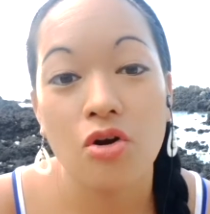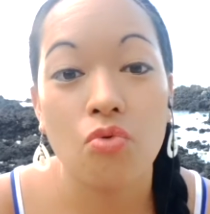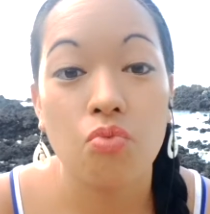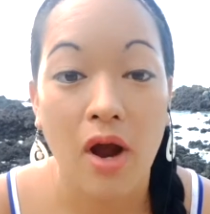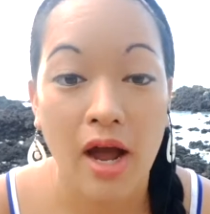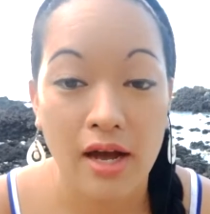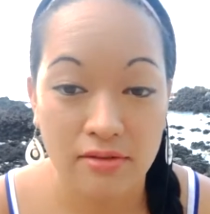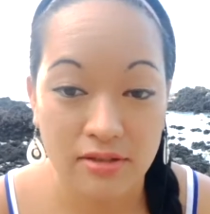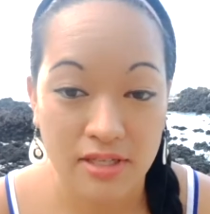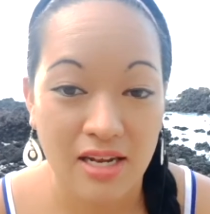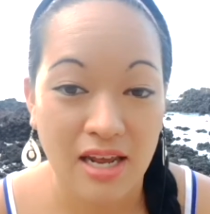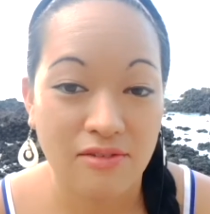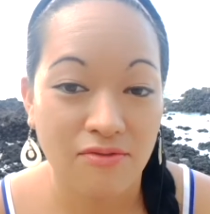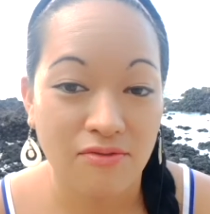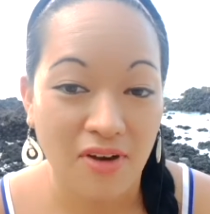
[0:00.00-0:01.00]
grounded
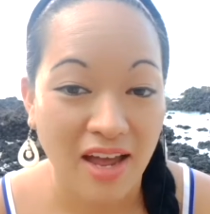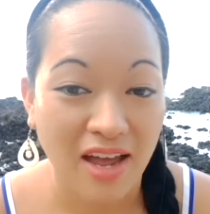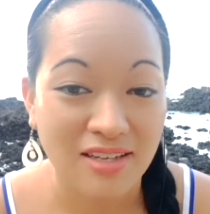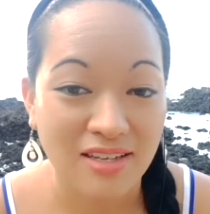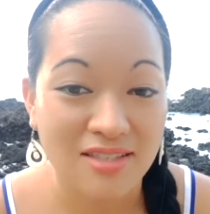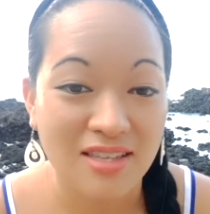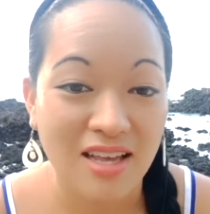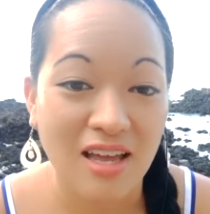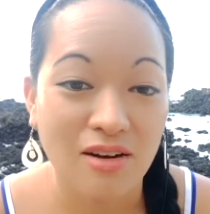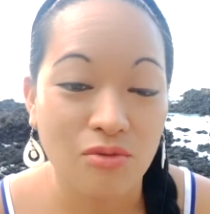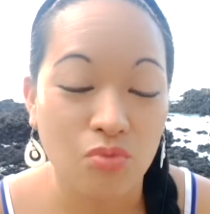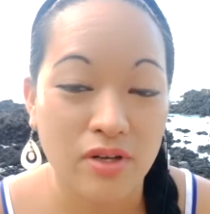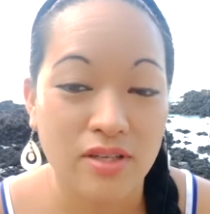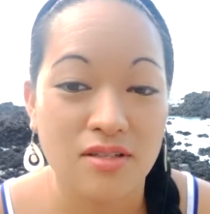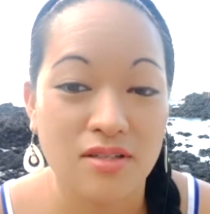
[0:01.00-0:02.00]
advice
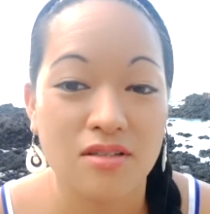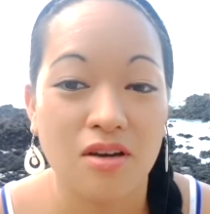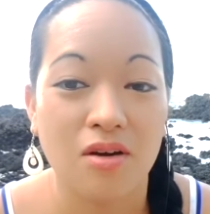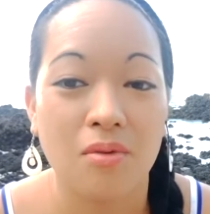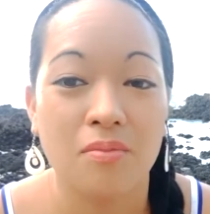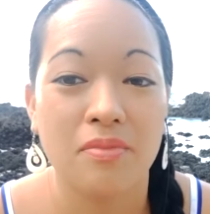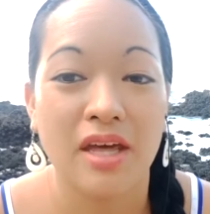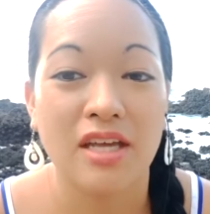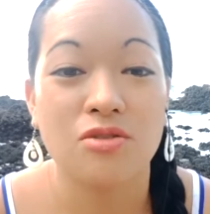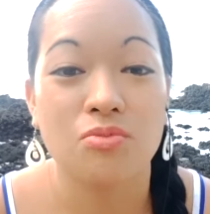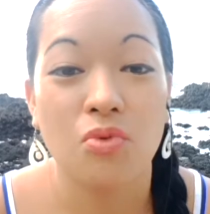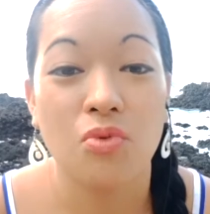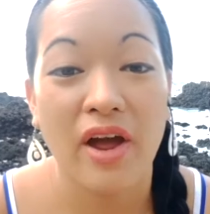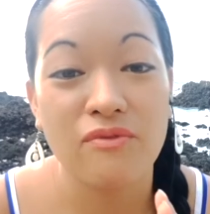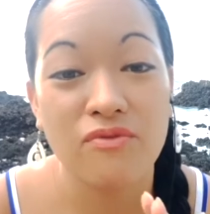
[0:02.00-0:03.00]
and wisdom that's
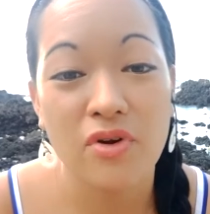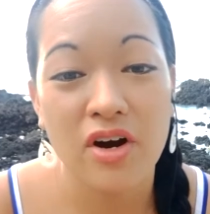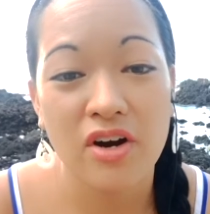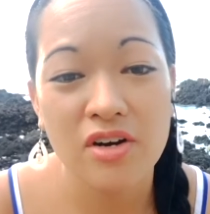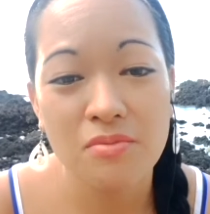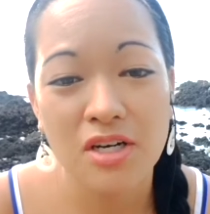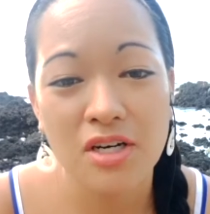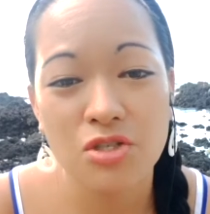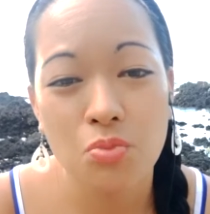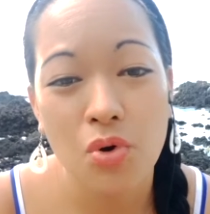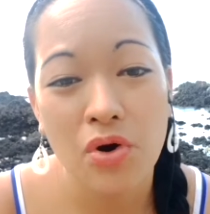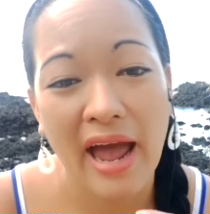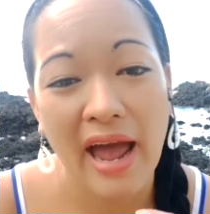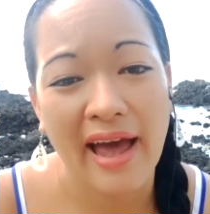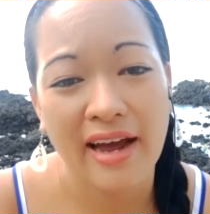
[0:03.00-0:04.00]
very much
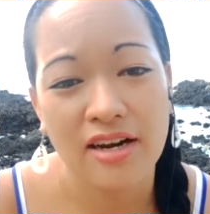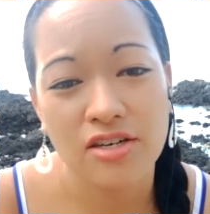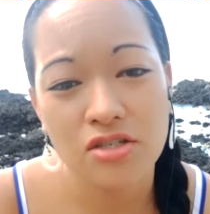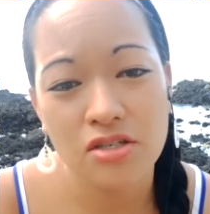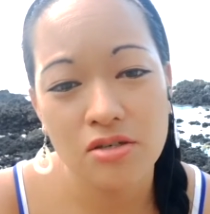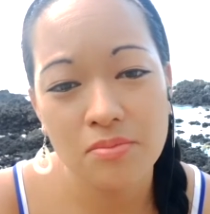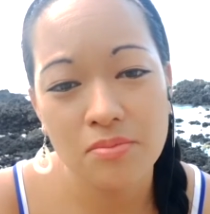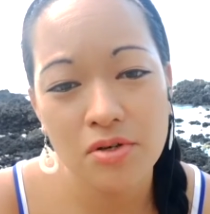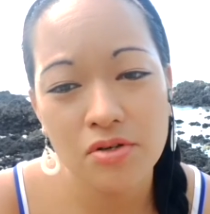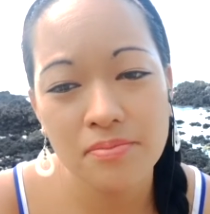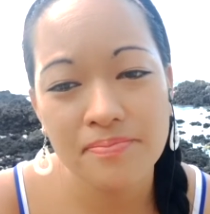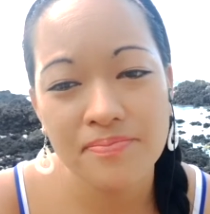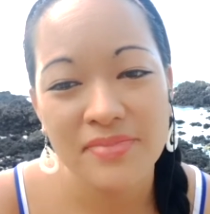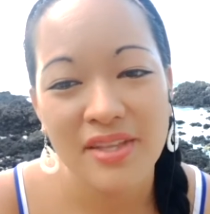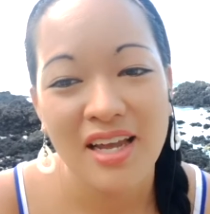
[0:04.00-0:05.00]
more actionable.
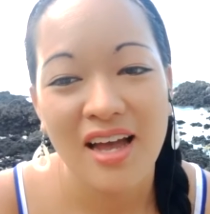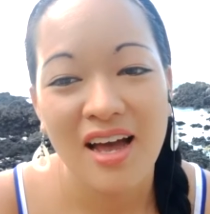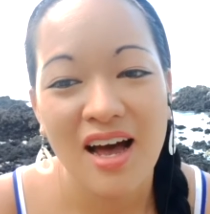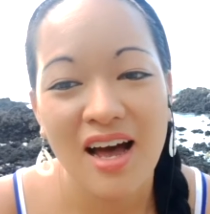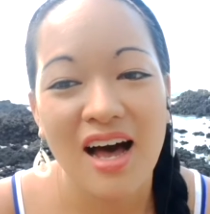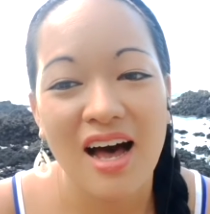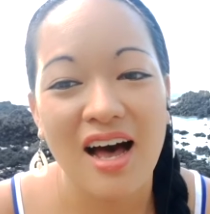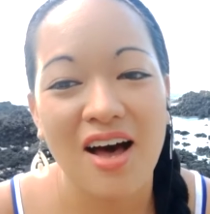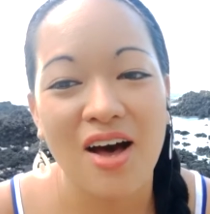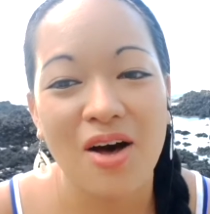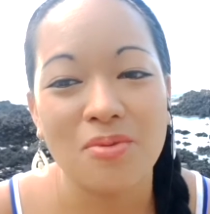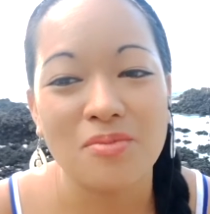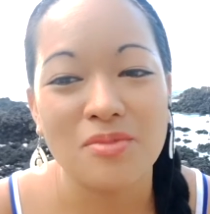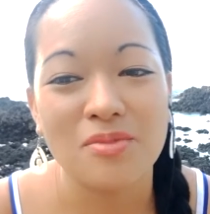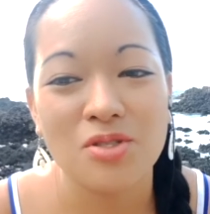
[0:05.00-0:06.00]

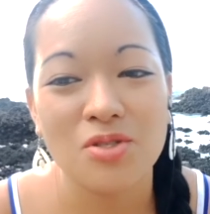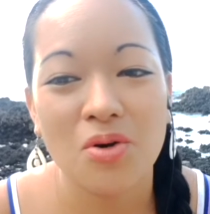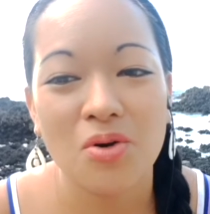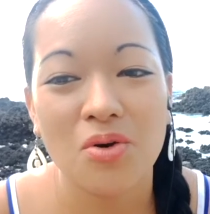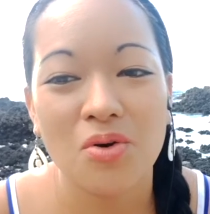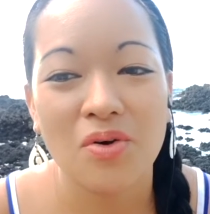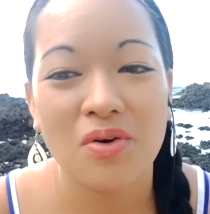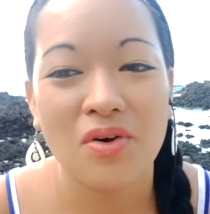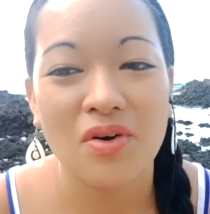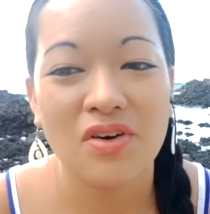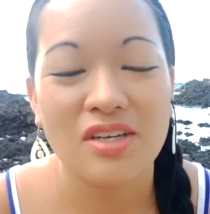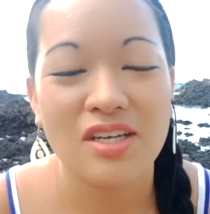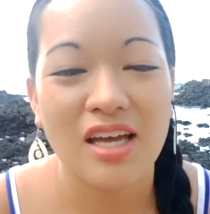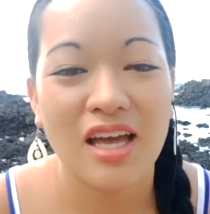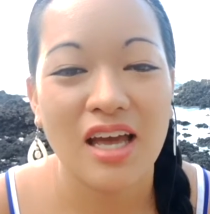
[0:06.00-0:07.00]
So,
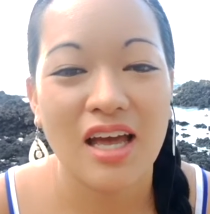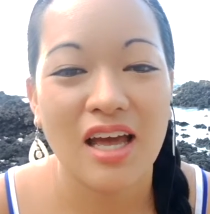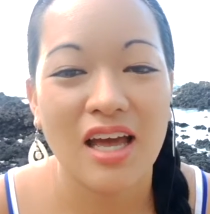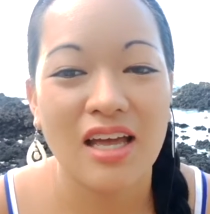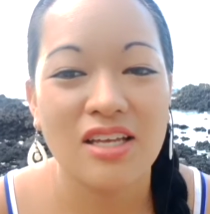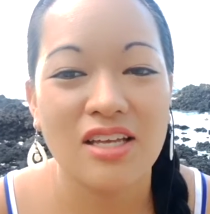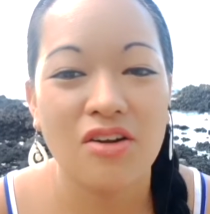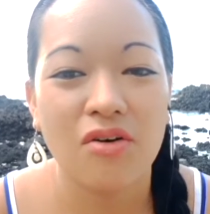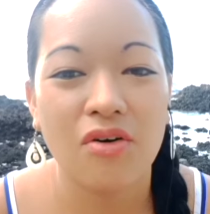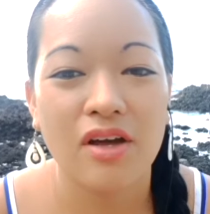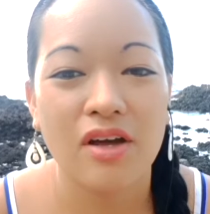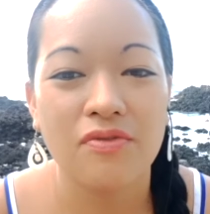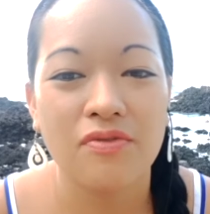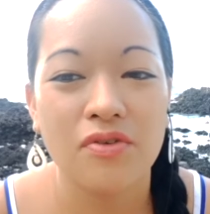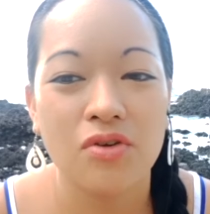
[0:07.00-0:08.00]

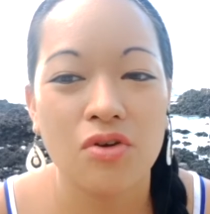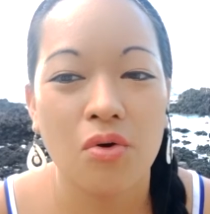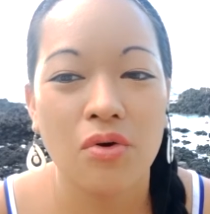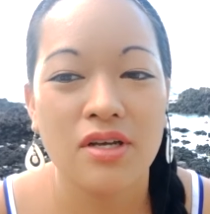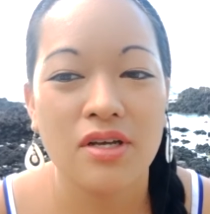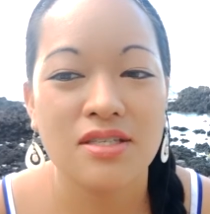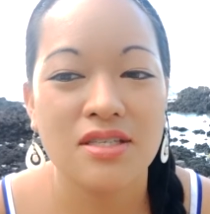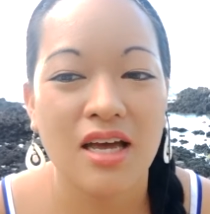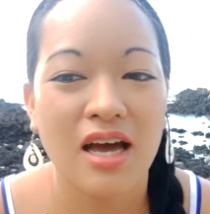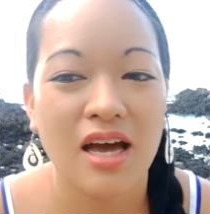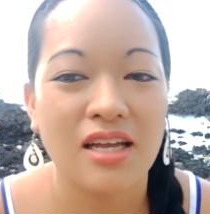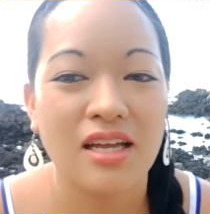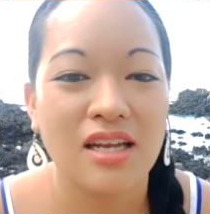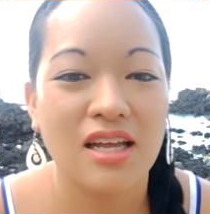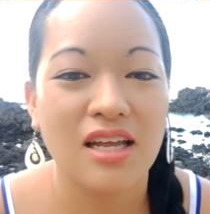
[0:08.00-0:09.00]
if you notice that